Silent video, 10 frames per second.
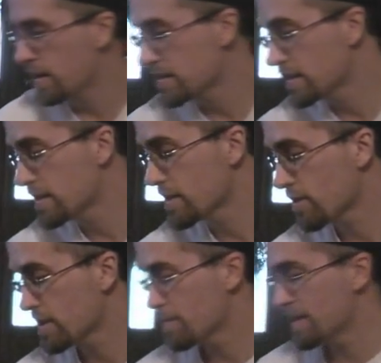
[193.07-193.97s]
wait, since it's
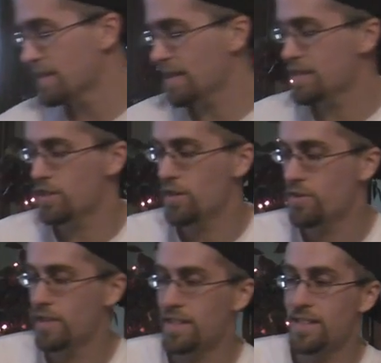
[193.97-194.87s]
Christmas, let's
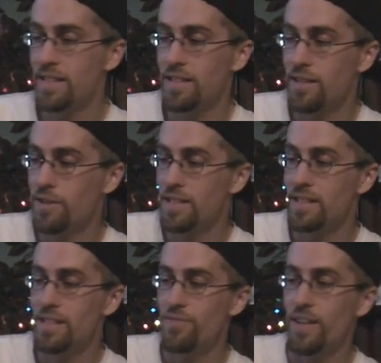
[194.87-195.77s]
show
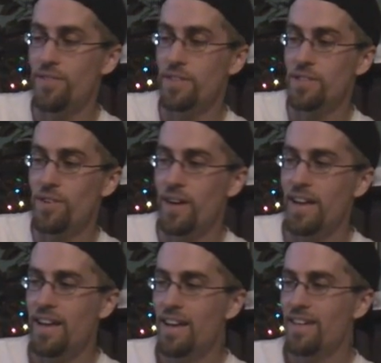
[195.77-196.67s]
Crixus' favorite
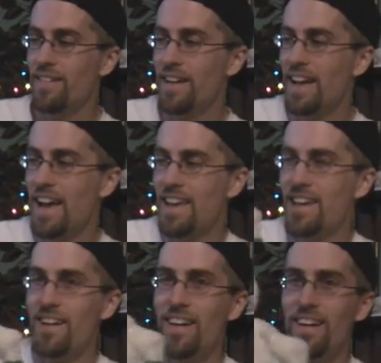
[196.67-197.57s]
toy. What do I got
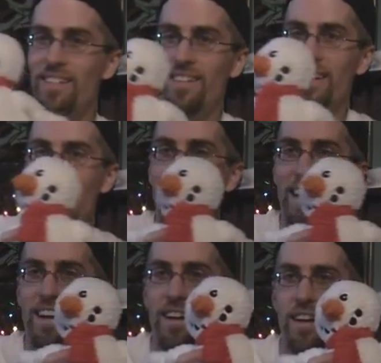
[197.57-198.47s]
here?
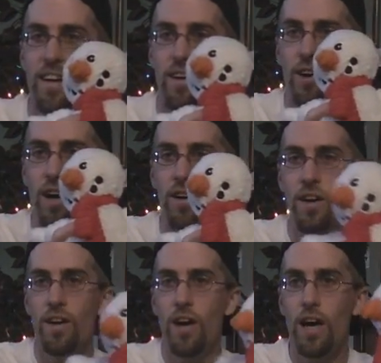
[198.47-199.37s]

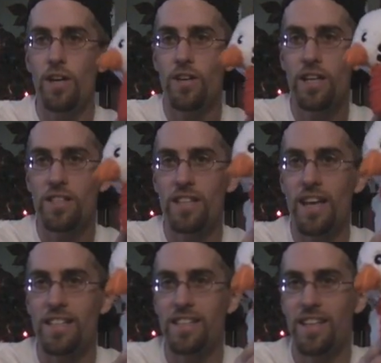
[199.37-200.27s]
Oh,
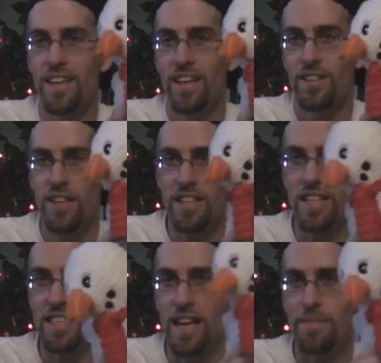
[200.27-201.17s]
Crixus!
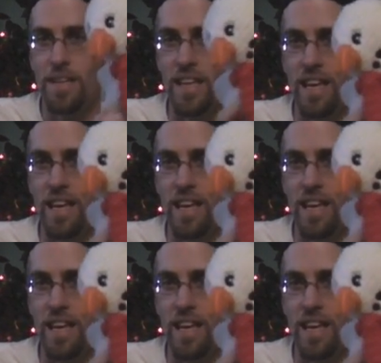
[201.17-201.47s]
Crixus, I'm the